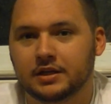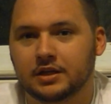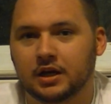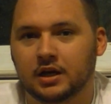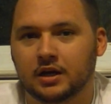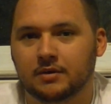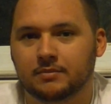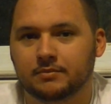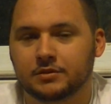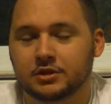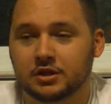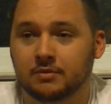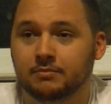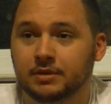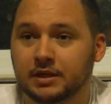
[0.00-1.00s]
Um,
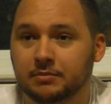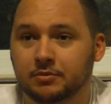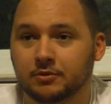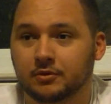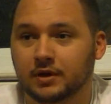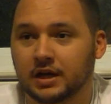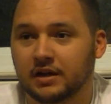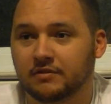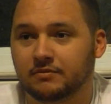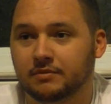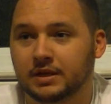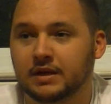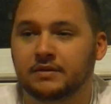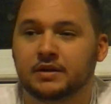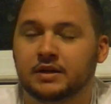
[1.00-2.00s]
some people have,
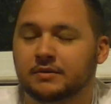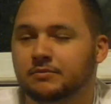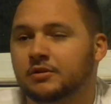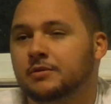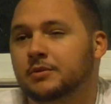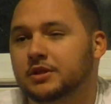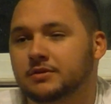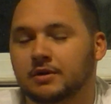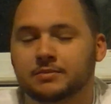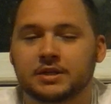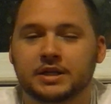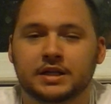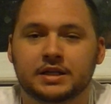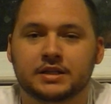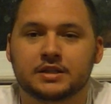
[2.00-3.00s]
uh, pretty much what I'm
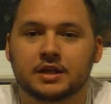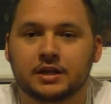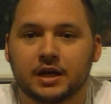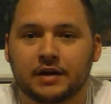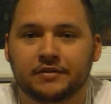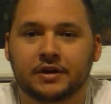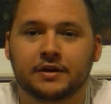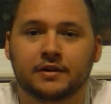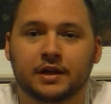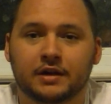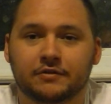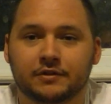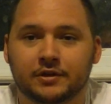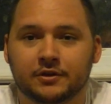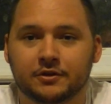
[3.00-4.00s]
saying is, I've gotten a lot
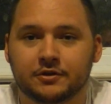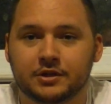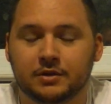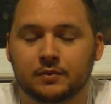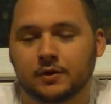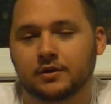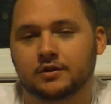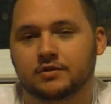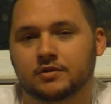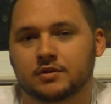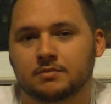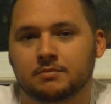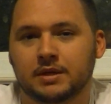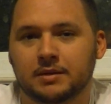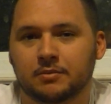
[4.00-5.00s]
of encouraging words from
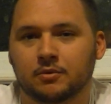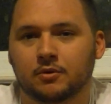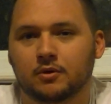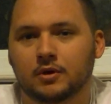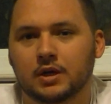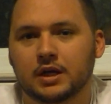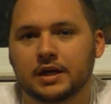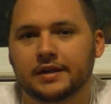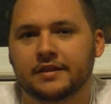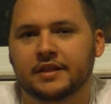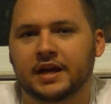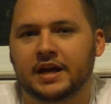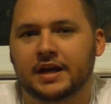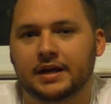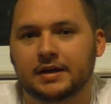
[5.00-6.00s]
some people
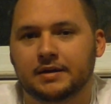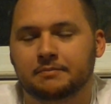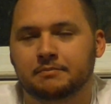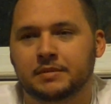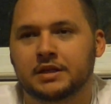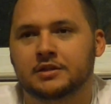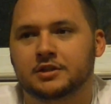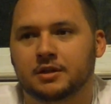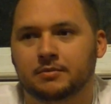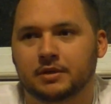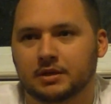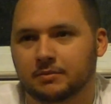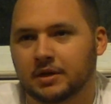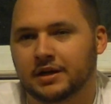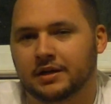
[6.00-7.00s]
that mean
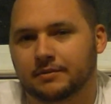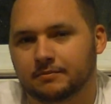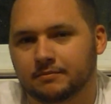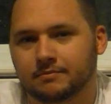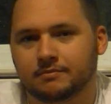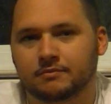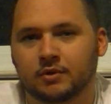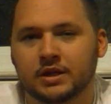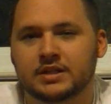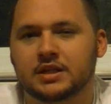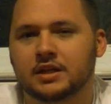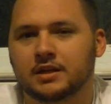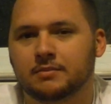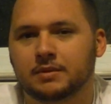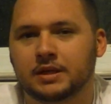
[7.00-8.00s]
something. My when I said
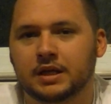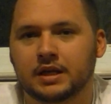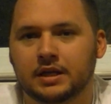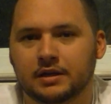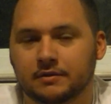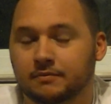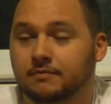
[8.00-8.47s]
in the beginning,